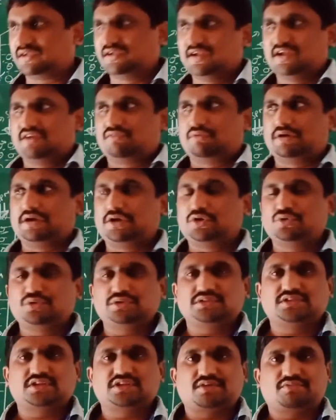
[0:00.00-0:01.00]
While doing
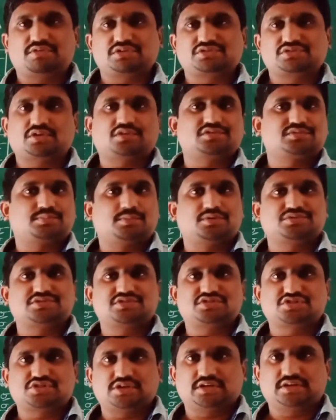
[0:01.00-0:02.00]
the reverse osmosis
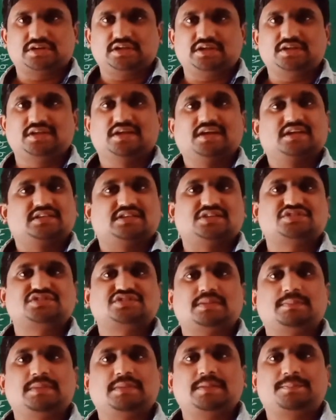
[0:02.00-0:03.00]
technique, the
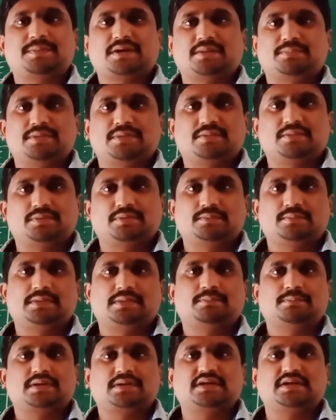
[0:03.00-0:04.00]
semi-permeable
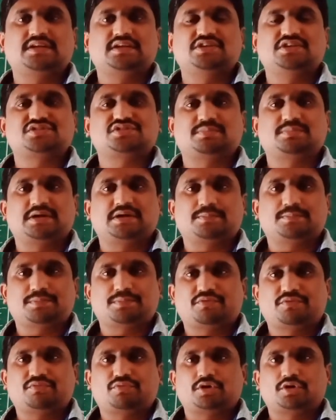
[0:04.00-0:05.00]
membrane is made up
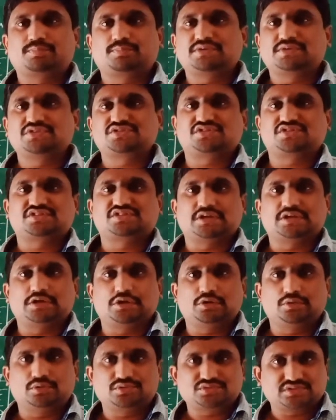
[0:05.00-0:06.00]
of what means
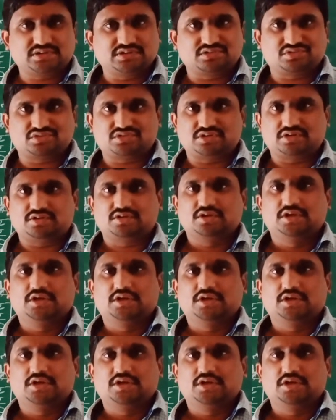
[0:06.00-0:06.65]
cellulose acetate.